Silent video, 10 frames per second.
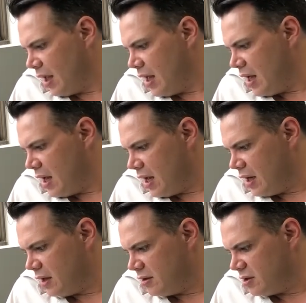
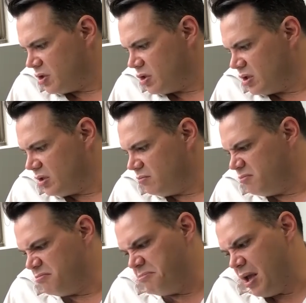And
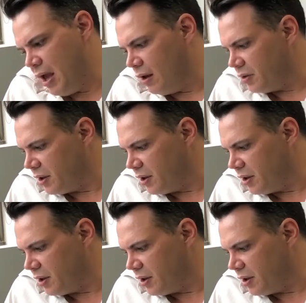I